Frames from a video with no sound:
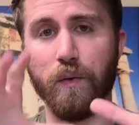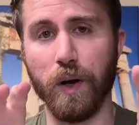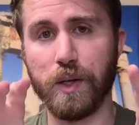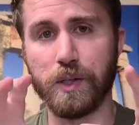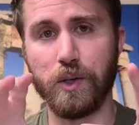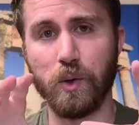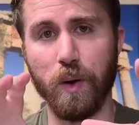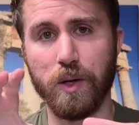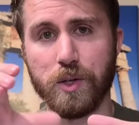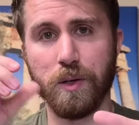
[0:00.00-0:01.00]
for his
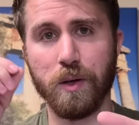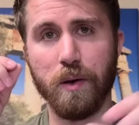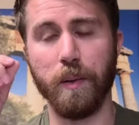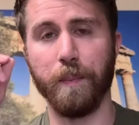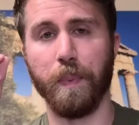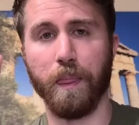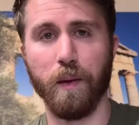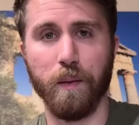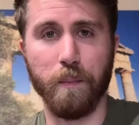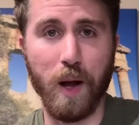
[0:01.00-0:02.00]
situation,
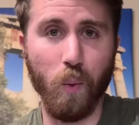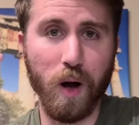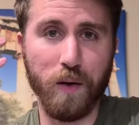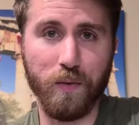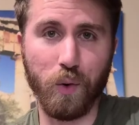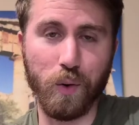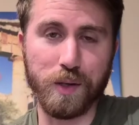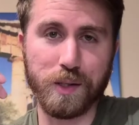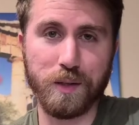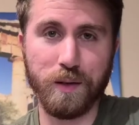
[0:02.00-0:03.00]
my wife, who
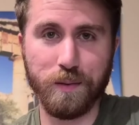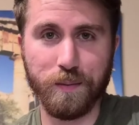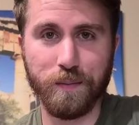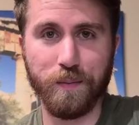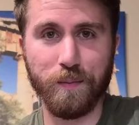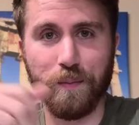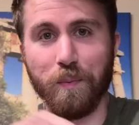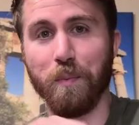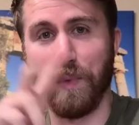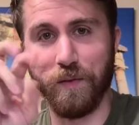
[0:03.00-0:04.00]
was
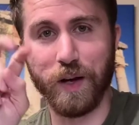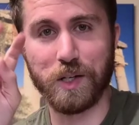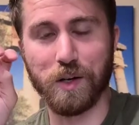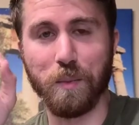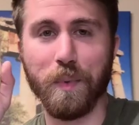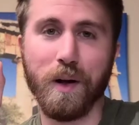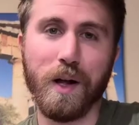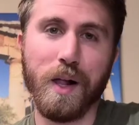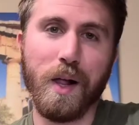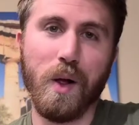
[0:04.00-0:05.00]
the victim,
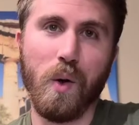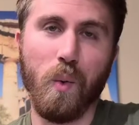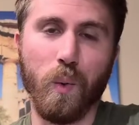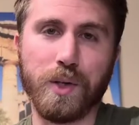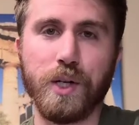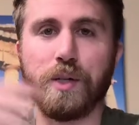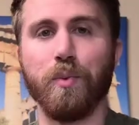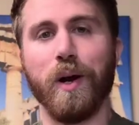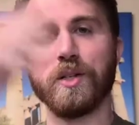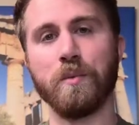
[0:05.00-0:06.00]
when she
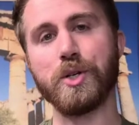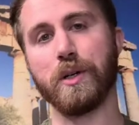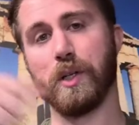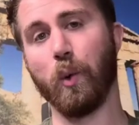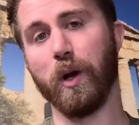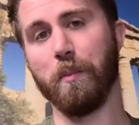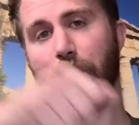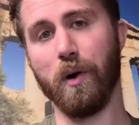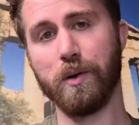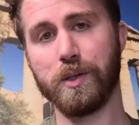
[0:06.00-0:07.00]
sprays him, she does a quick
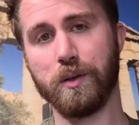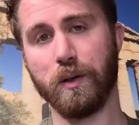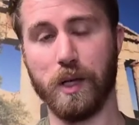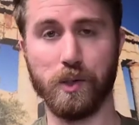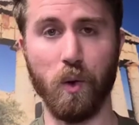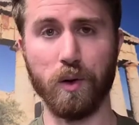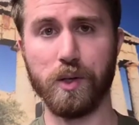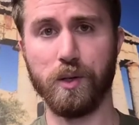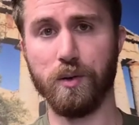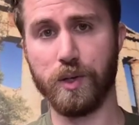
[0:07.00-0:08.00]
burst, because I told her
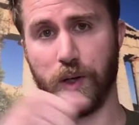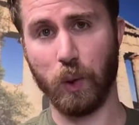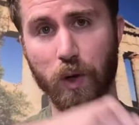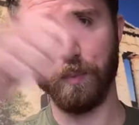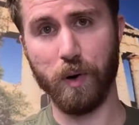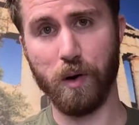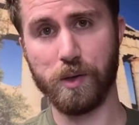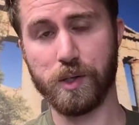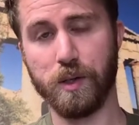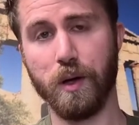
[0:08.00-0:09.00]
to. She does a quick
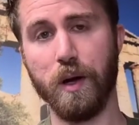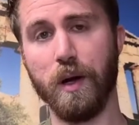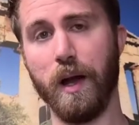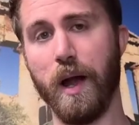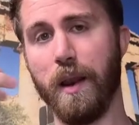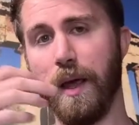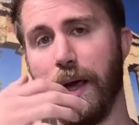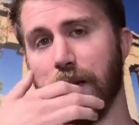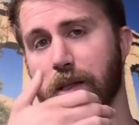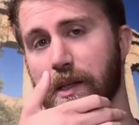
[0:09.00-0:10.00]
burst, and it
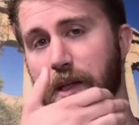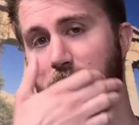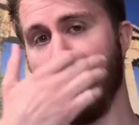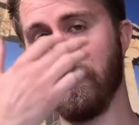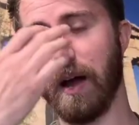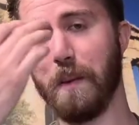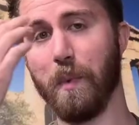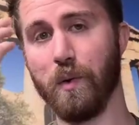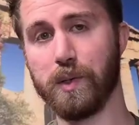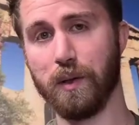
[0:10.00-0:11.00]
hits his left eye
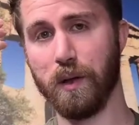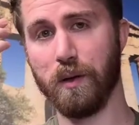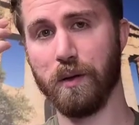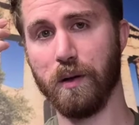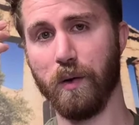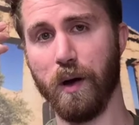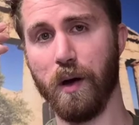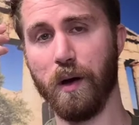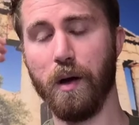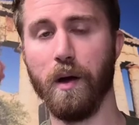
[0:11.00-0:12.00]
mostly, okay?